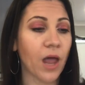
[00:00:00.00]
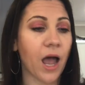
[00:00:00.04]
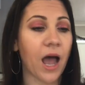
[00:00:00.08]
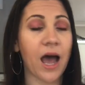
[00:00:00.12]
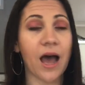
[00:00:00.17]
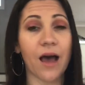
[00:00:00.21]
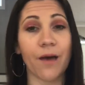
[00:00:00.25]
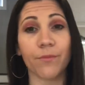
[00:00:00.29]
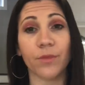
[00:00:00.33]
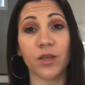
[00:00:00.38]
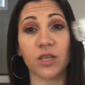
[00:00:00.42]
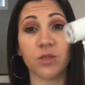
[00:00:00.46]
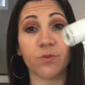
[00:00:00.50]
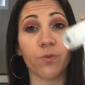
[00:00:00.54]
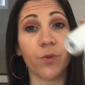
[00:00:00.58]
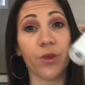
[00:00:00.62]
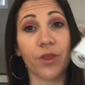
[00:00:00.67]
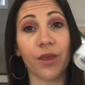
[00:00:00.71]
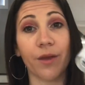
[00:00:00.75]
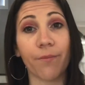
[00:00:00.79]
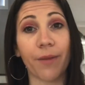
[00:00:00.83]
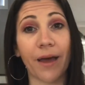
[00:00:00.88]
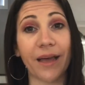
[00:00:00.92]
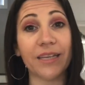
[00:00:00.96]
the
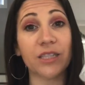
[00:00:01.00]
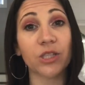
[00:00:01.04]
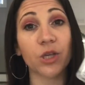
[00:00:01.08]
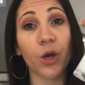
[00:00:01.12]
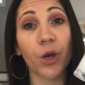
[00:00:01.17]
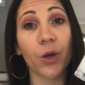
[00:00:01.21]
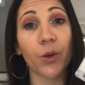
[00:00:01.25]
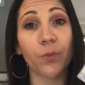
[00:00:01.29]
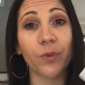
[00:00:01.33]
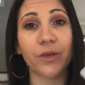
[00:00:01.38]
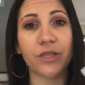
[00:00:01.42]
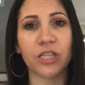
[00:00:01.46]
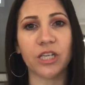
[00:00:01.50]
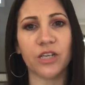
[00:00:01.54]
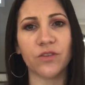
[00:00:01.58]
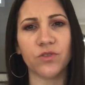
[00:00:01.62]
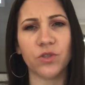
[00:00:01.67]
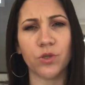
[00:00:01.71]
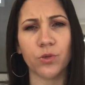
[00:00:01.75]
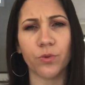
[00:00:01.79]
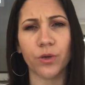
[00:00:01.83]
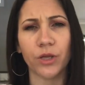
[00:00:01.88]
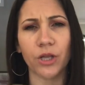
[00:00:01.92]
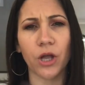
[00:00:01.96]
smoothing base coat, which gives
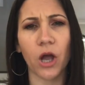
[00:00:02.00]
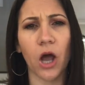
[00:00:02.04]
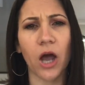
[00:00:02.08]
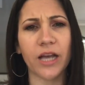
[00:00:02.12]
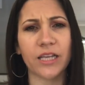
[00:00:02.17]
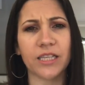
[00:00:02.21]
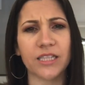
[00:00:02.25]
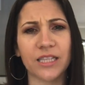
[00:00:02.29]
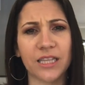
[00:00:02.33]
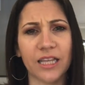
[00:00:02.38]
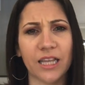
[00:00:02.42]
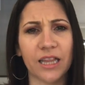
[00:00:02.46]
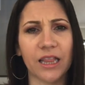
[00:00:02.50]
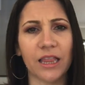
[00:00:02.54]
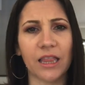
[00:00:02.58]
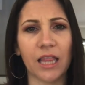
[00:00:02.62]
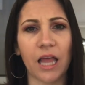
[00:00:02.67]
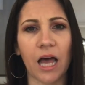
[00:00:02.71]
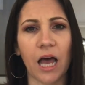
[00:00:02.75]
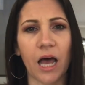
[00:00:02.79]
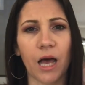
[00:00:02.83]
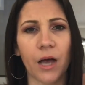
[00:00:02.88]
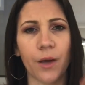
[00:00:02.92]
you a nice little